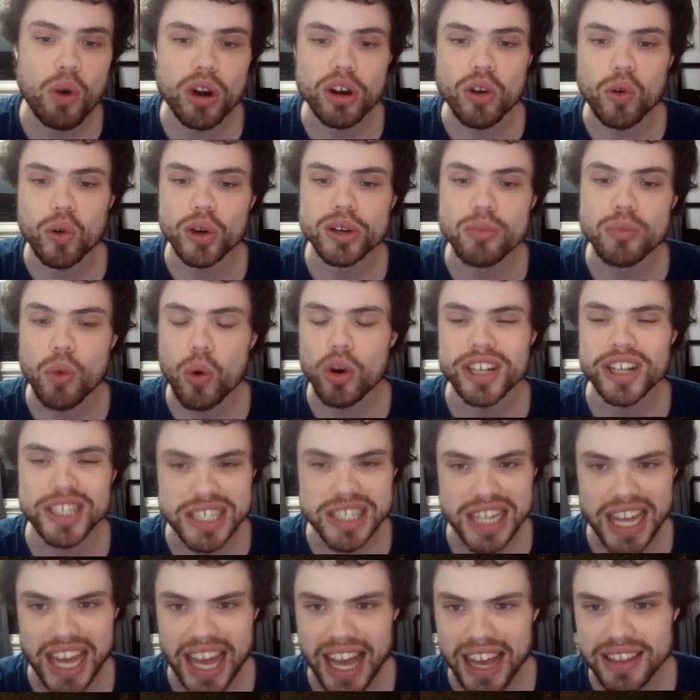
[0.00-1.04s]
or more
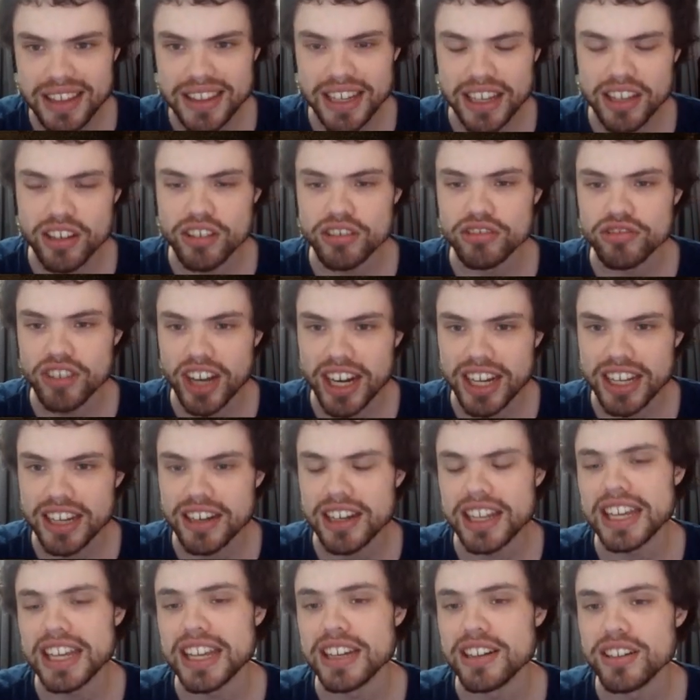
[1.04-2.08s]
attack that you're running
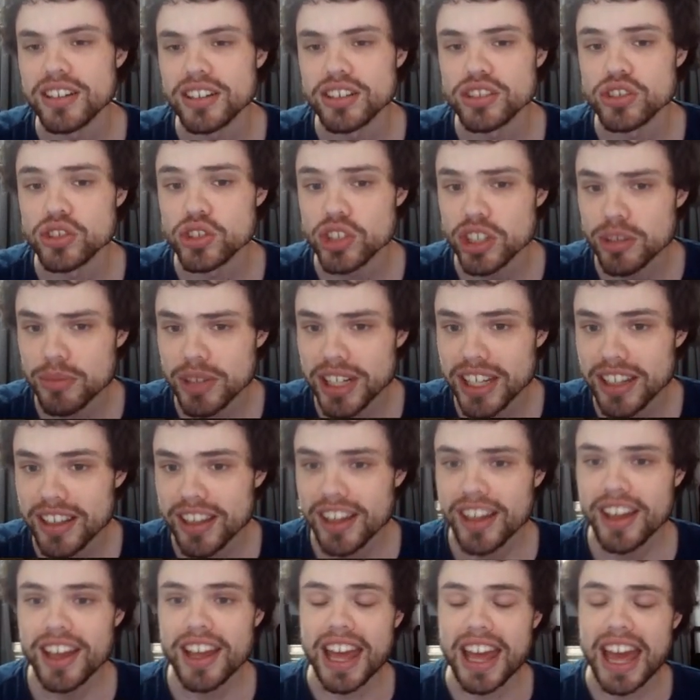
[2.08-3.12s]
in Germany,
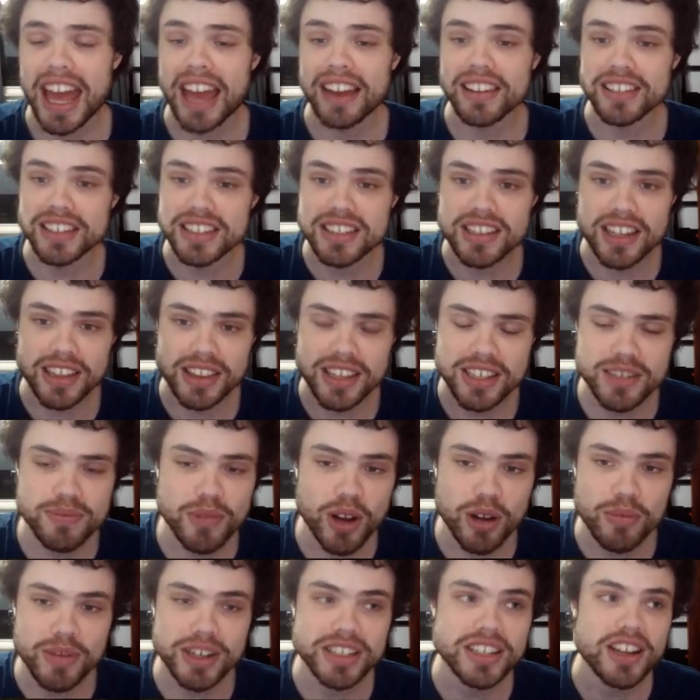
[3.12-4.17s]
at least at this
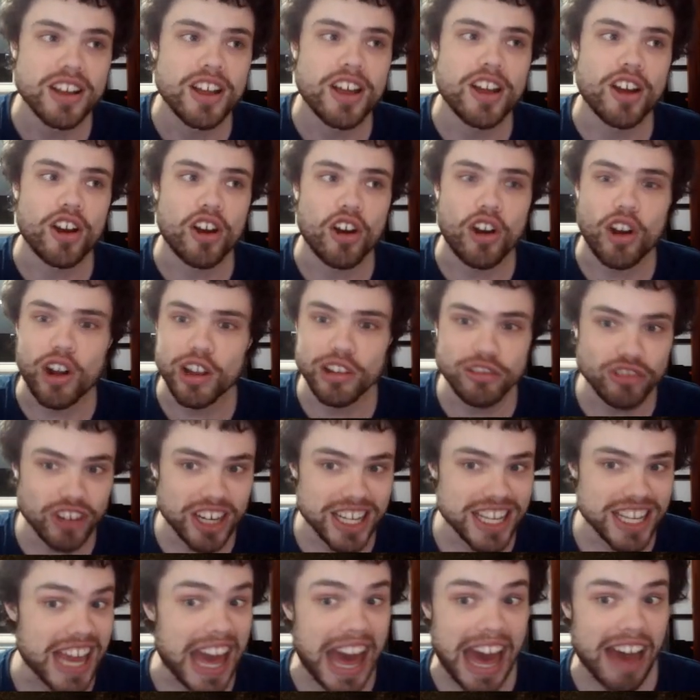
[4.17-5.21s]
moment,
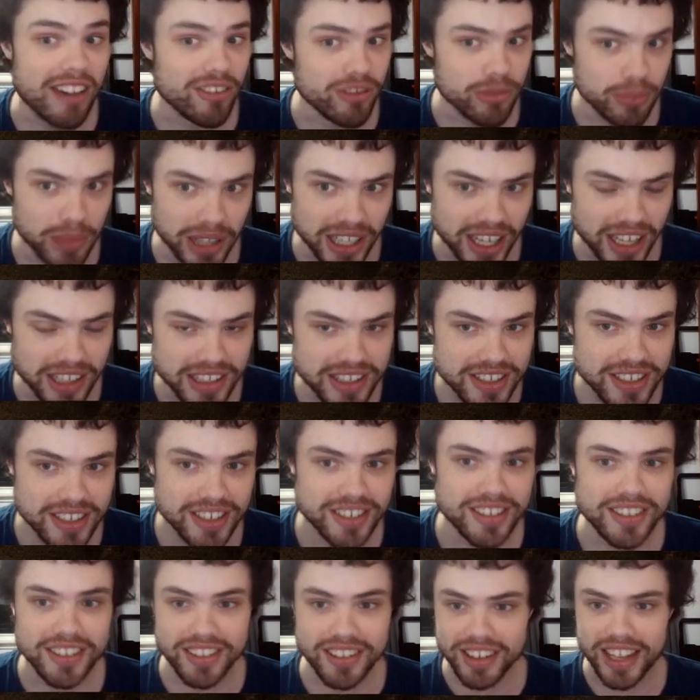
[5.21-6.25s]
already have Blitz.
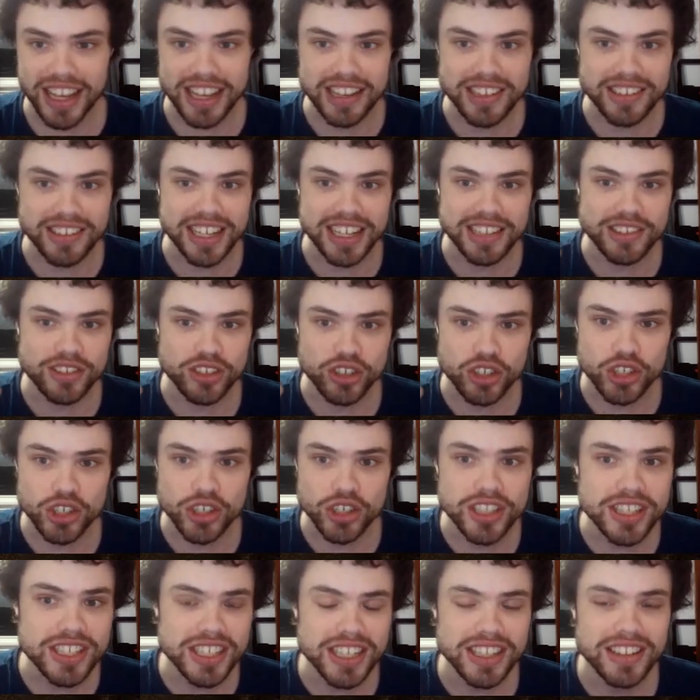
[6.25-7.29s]
Like, it's a
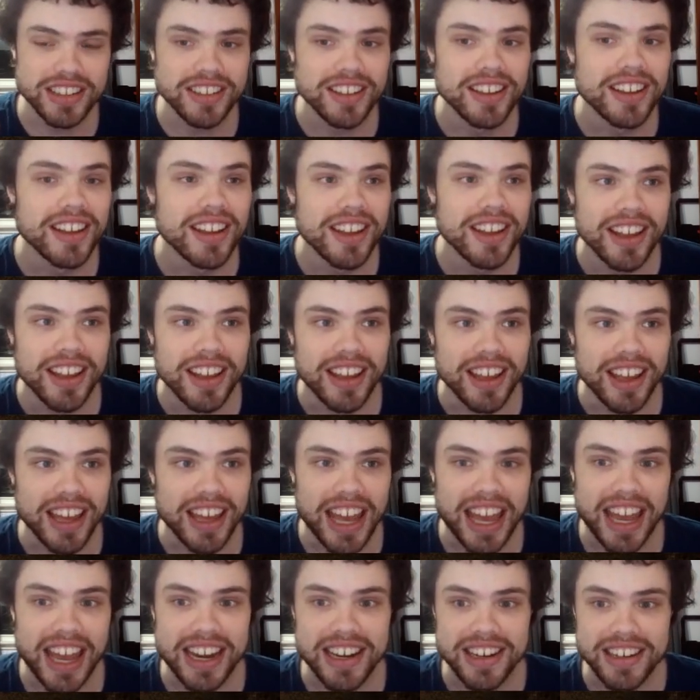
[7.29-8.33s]
Schützen,
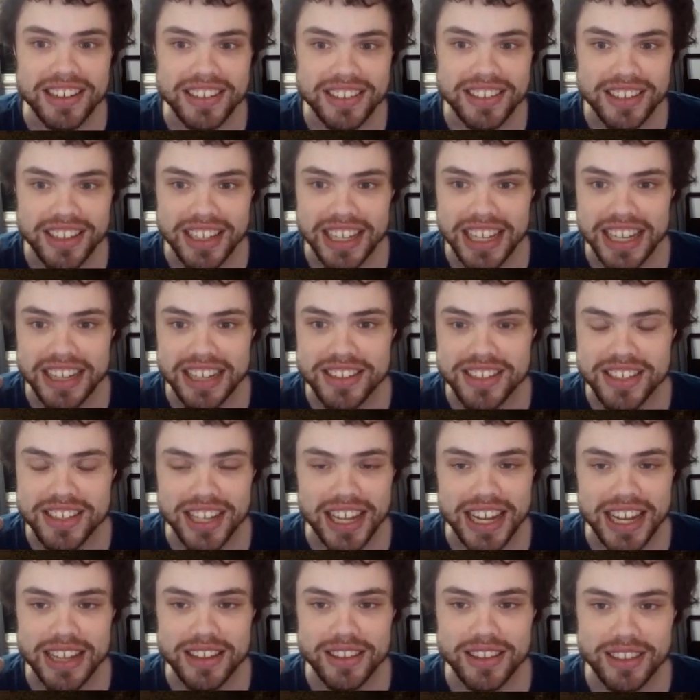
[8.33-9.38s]
and it's
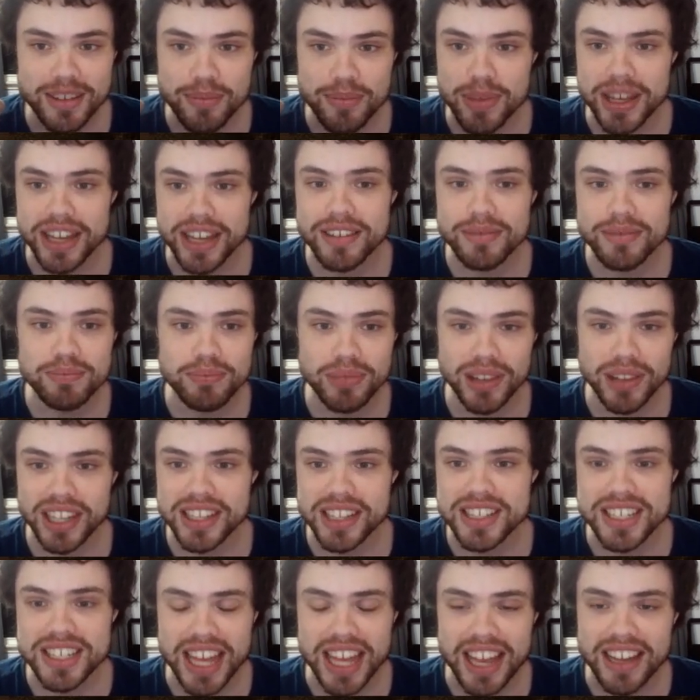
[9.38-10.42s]
like the big
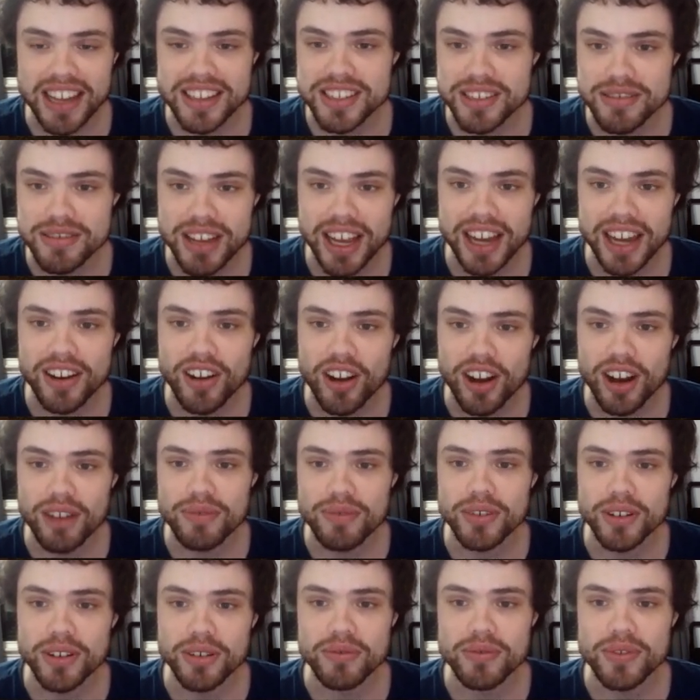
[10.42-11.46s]
Blitz tanks you get
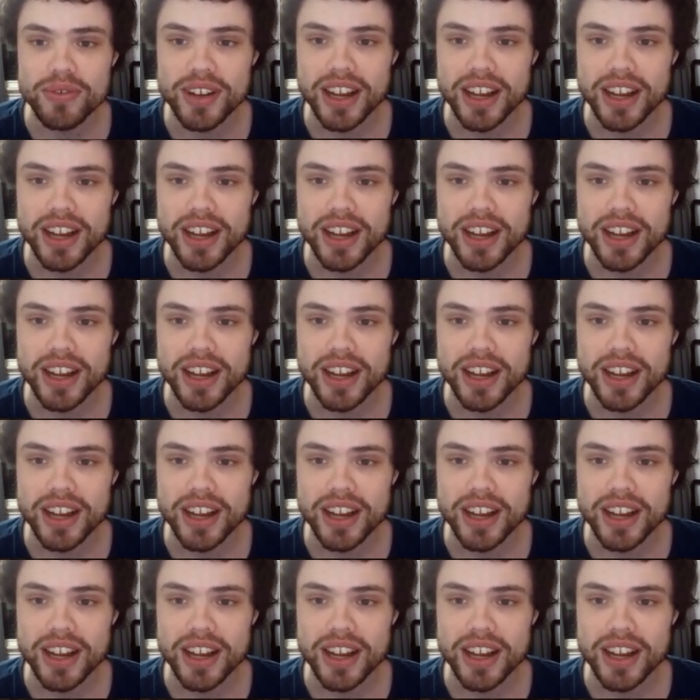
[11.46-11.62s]
off of